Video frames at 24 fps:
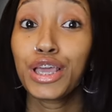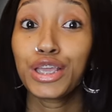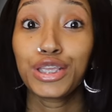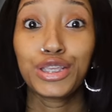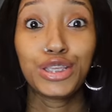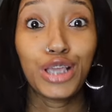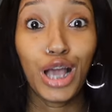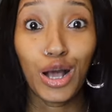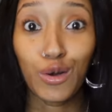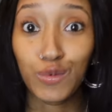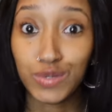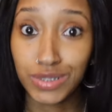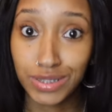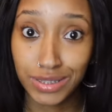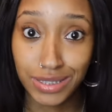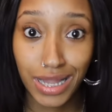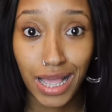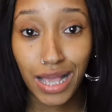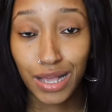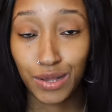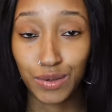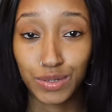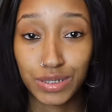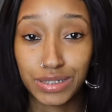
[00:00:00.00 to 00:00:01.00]
y'all was
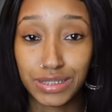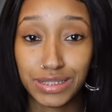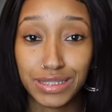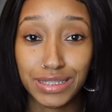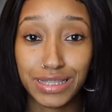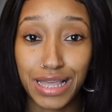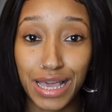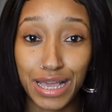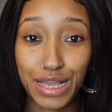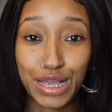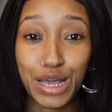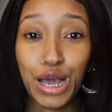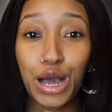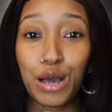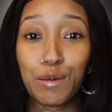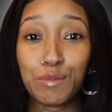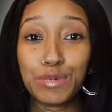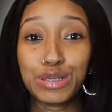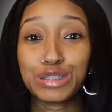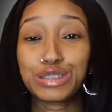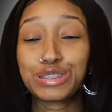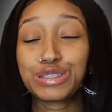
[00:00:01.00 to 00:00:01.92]
not gonna see that coming.